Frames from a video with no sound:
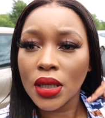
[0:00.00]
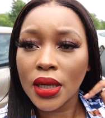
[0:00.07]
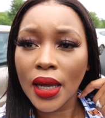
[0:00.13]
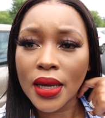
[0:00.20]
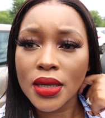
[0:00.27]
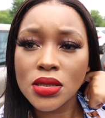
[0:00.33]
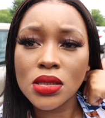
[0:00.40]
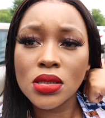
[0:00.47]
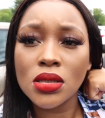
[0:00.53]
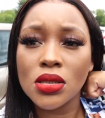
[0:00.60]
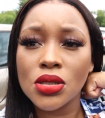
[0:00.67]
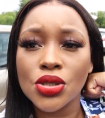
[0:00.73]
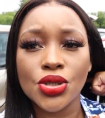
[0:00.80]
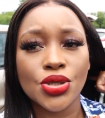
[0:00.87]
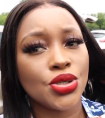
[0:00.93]
Hey guys,
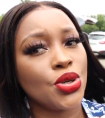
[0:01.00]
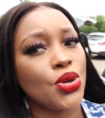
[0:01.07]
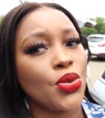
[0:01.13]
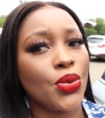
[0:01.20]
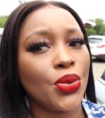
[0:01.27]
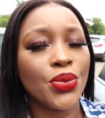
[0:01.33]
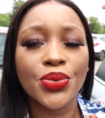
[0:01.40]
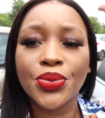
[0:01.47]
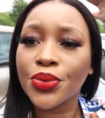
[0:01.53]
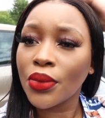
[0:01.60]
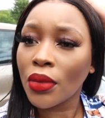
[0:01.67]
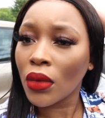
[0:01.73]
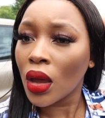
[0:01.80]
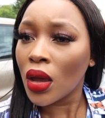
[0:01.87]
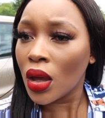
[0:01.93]
so
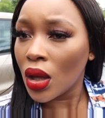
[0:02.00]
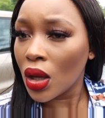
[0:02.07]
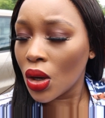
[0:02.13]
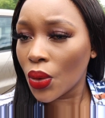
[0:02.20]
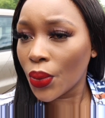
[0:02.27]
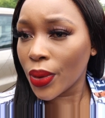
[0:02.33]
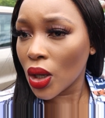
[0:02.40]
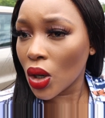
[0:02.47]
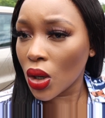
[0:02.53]
we